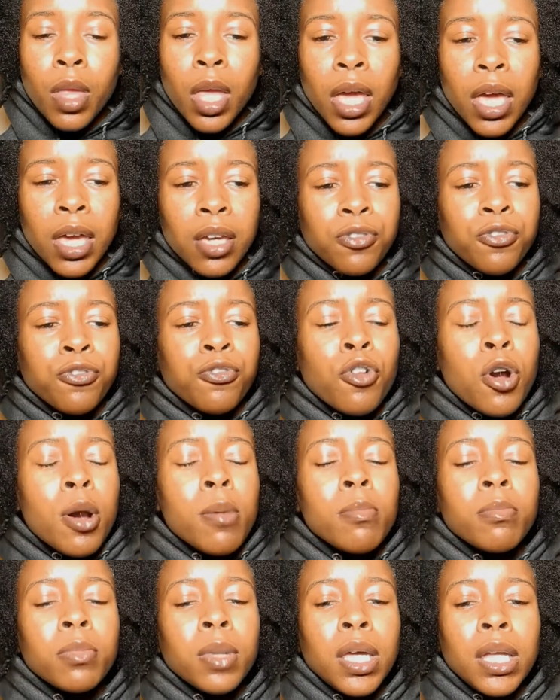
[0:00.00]
And
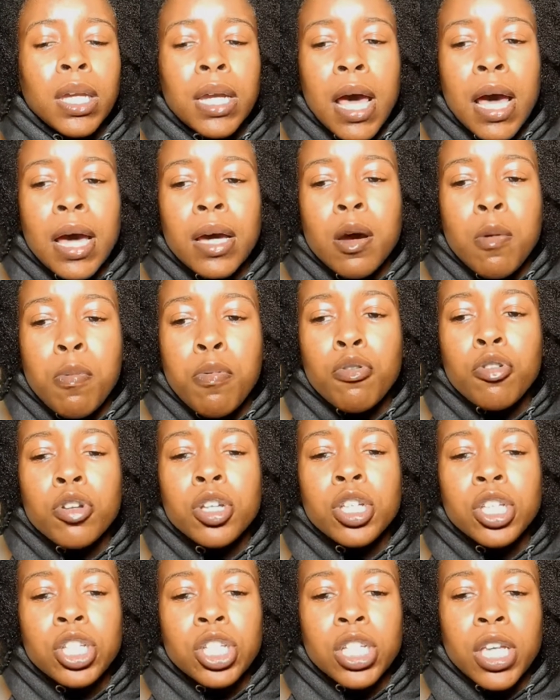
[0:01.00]
from me not
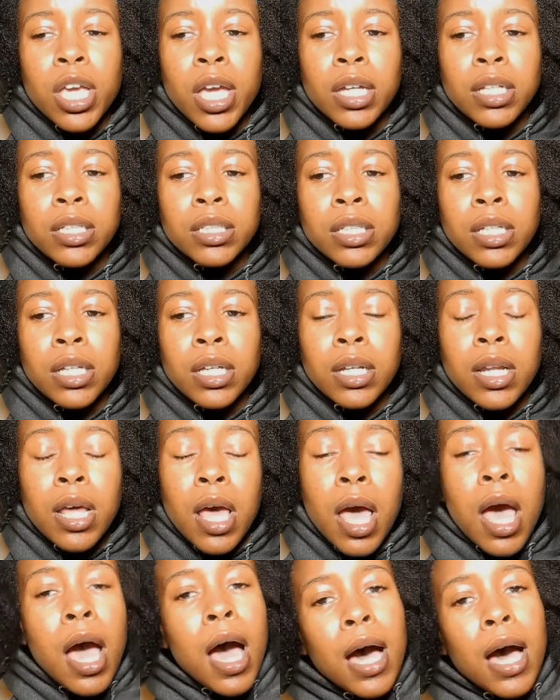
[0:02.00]
appreciating it,